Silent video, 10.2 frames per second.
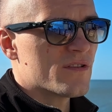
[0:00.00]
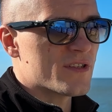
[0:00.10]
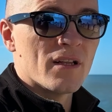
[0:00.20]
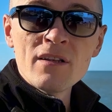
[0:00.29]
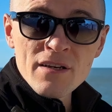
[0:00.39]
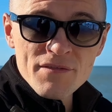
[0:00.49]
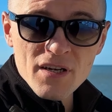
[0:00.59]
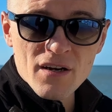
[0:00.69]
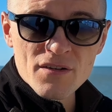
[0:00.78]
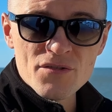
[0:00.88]
still leave the
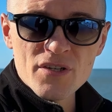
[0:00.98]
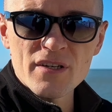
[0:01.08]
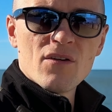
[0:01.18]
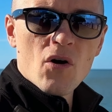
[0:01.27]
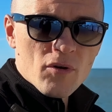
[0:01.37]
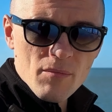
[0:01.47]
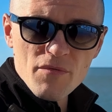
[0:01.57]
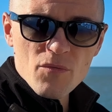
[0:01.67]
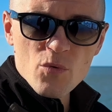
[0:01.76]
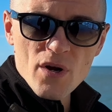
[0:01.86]
country. Now, I'm coming
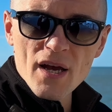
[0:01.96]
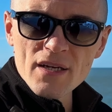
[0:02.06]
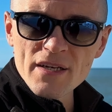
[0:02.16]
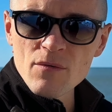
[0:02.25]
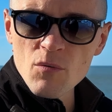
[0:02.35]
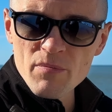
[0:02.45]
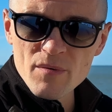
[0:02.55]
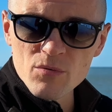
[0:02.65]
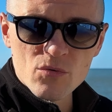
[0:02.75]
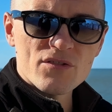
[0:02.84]
from a reality where
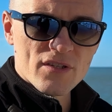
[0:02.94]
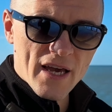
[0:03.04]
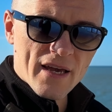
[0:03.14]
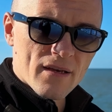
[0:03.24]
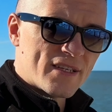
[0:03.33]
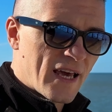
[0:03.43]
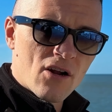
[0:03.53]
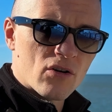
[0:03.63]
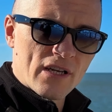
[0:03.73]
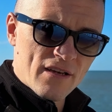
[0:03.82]
people today
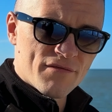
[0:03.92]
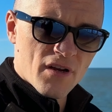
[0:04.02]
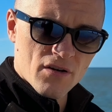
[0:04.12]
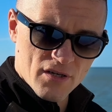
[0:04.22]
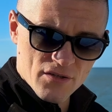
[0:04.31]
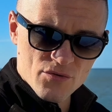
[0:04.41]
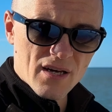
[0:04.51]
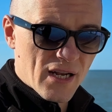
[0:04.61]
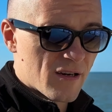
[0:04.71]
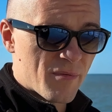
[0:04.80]
cannot leave their country.
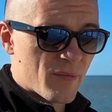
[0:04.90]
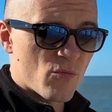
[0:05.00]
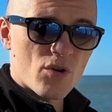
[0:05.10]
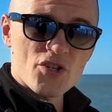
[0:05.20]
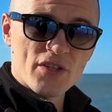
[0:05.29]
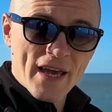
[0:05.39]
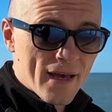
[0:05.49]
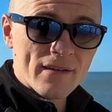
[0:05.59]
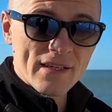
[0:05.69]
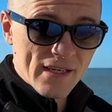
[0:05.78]
A lot of people in Russia
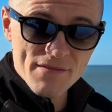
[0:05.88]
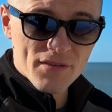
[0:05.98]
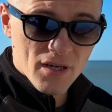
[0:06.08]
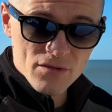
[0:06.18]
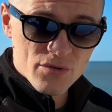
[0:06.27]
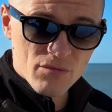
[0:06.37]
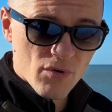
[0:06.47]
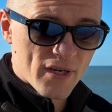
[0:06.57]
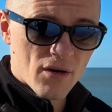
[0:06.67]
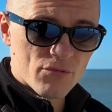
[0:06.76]
can't leave the country
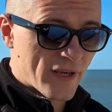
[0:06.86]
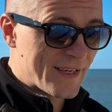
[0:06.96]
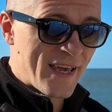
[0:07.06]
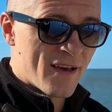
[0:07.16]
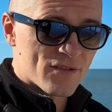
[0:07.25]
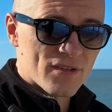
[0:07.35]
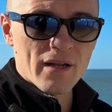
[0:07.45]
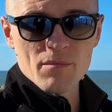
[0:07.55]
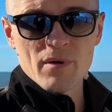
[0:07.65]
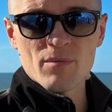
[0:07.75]
right now. They can't. A
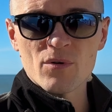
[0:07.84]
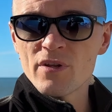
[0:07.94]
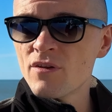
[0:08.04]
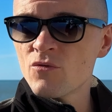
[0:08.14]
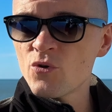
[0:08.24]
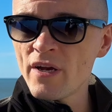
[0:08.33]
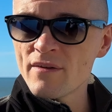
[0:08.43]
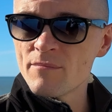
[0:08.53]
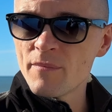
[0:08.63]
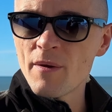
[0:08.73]
lot of people in
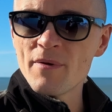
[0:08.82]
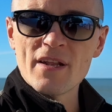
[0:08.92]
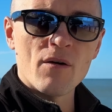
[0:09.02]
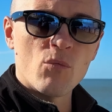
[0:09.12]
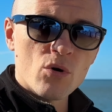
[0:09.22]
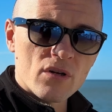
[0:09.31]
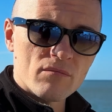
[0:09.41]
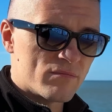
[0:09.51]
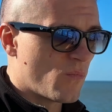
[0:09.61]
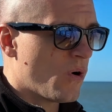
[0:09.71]
Ukraine, maybe they would
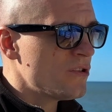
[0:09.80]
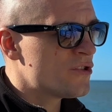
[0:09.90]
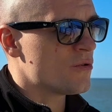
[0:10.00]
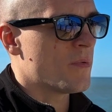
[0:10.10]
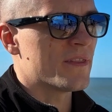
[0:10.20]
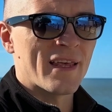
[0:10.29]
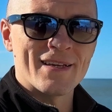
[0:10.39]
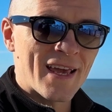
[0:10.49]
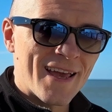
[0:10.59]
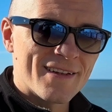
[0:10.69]
want to, but they
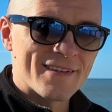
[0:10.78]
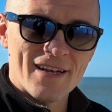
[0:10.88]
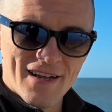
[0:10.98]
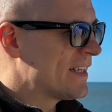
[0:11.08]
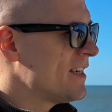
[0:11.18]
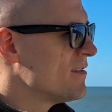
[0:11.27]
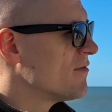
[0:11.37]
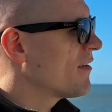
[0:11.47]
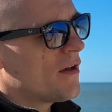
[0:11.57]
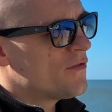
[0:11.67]
can't
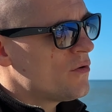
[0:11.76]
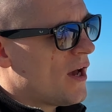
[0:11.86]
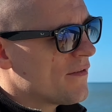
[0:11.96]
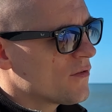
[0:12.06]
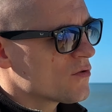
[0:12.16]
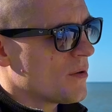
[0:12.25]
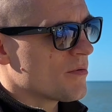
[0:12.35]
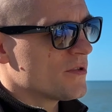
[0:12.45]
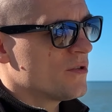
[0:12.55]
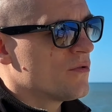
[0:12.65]
leave. If you have those
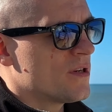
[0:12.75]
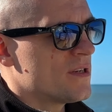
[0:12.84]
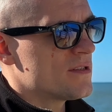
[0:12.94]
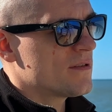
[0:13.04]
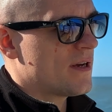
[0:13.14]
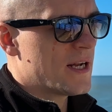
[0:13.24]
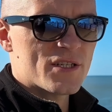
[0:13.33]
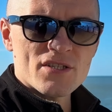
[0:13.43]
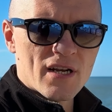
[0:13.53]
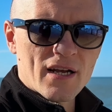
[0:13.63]
opportunities, and
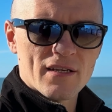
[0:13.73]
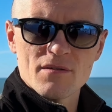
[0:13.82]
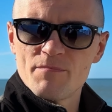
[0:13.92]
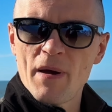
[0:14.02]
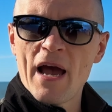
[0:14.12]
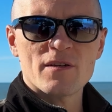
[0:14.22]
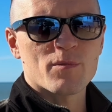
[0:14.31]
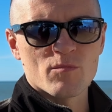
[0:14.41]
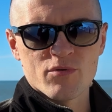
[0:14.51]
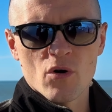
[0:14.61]
not just like as a
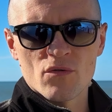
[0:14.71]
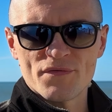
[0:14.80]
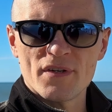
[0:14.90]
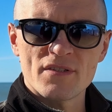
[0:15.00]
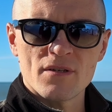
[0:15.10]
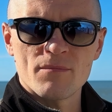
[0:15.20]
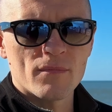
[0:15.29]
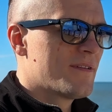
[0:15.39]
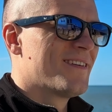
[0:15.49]
passport bro to find some